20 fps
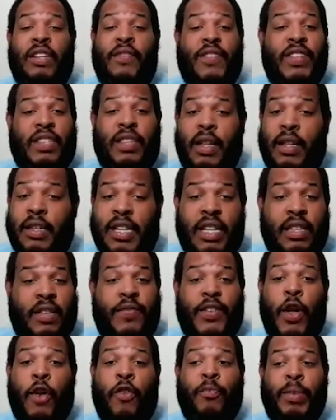to facilitate the
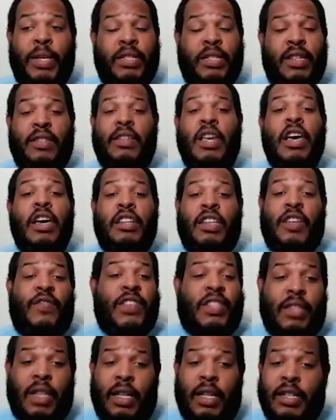flow of business, to
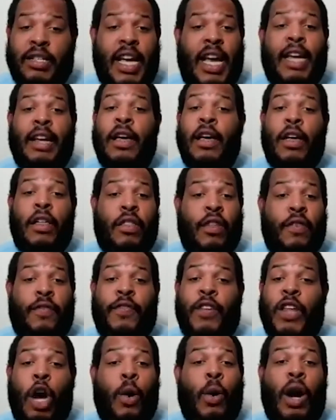facilitate the
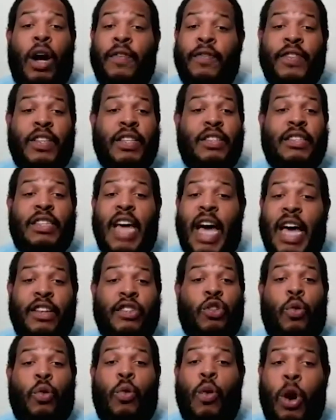flow of the
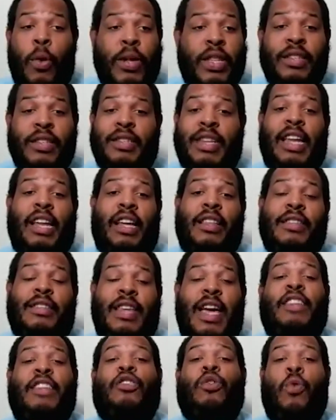status quo and the standing of the
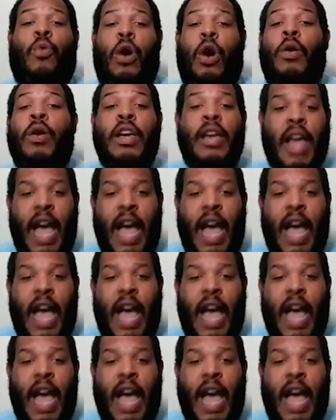status quo,